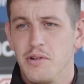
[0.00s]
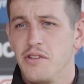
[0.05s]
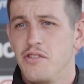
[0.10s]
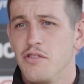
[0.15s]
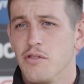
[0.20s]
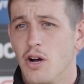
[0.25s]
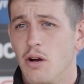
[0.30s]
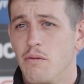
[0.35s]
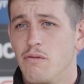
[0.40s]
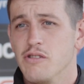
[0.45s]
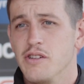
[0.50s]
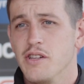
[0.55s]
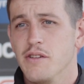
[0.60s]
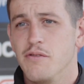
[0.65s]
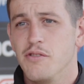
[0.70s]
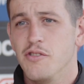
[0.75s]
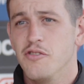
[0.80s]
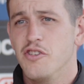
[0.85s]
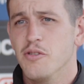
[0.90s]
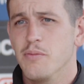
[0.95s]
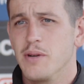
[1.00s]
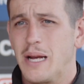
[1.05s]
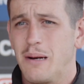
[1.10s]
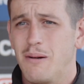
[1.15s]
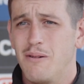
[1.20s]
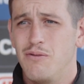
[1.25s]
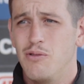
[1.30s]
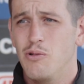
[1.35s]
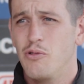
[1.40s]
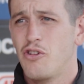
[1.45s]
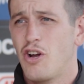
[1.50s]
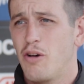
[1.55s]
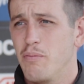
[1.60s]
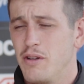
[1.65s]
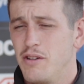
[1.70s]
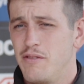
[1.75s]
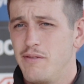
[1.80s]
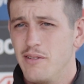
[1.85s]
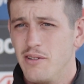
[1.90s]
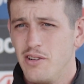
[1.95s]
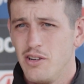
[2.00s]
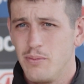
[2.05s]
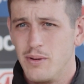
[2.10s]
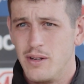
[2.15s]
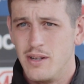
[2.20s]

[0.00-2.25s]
into hopefully in the future to become a full-time midfielder.